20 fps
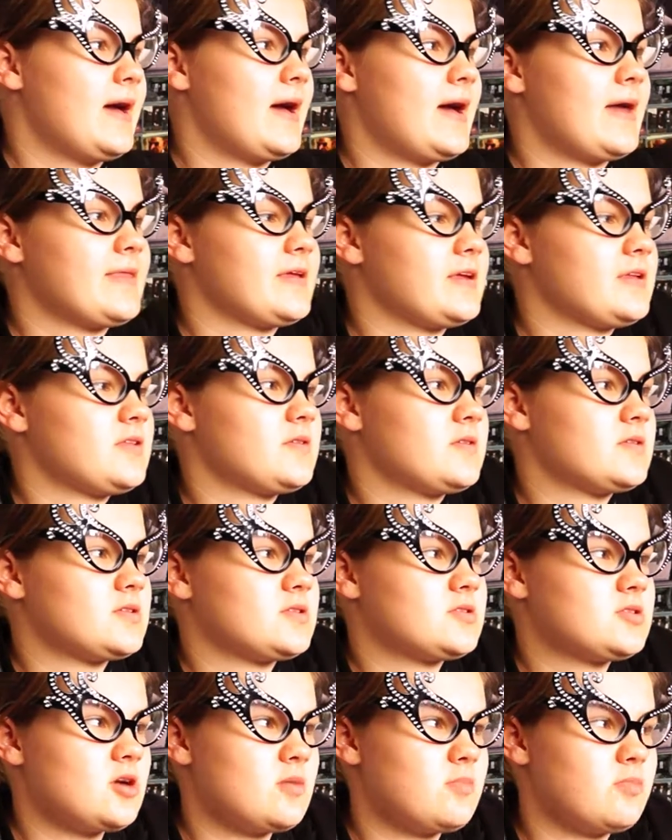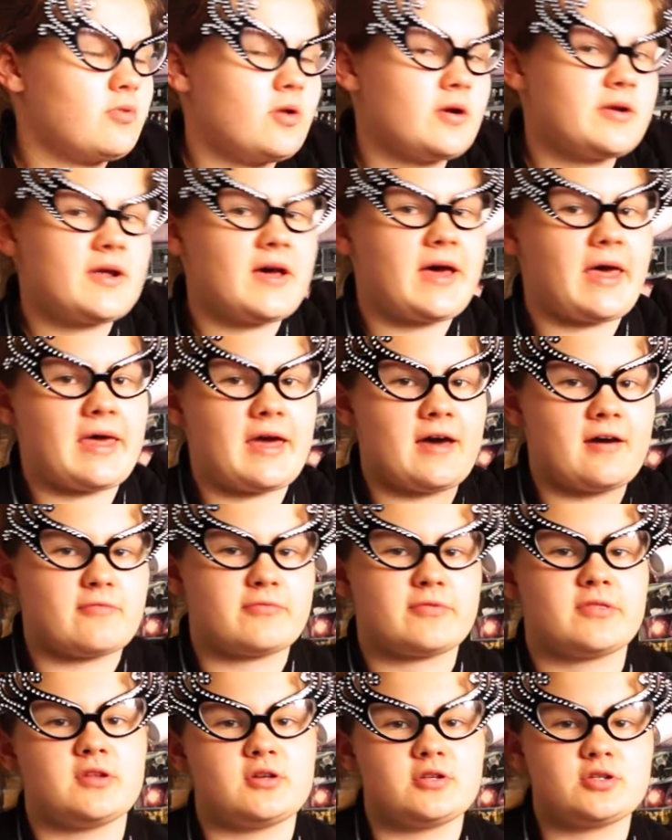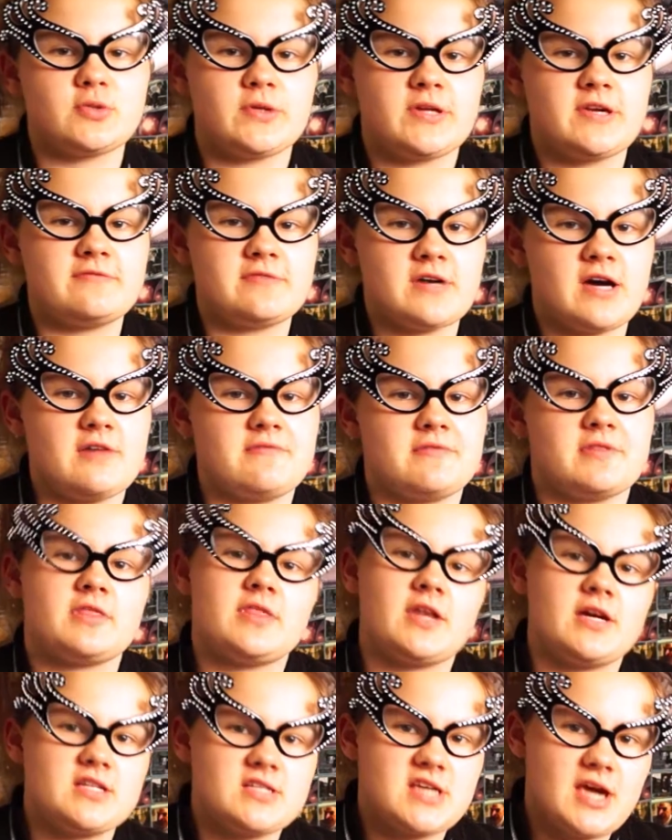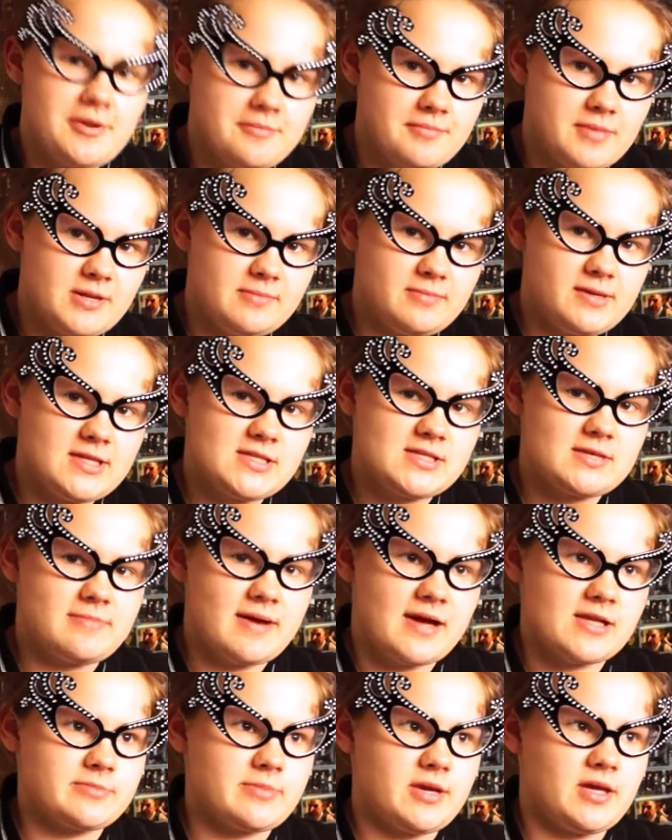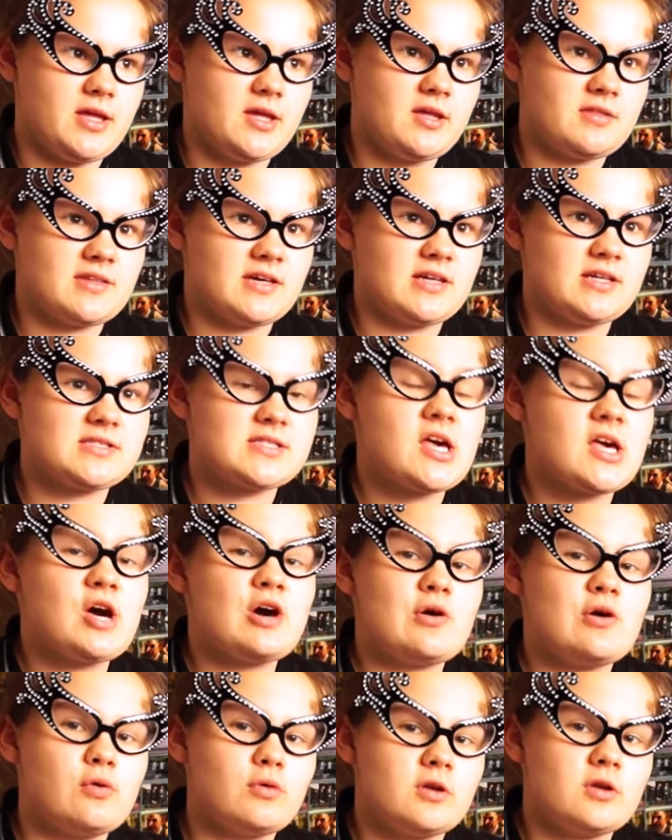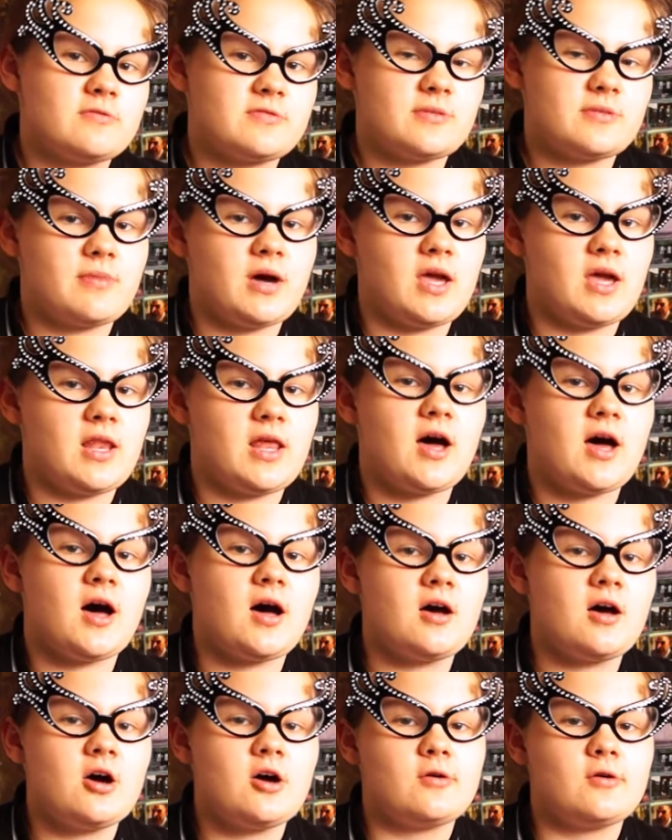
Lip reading: And in the top one I have the 25 and 38mm badge making things, all of the mylar,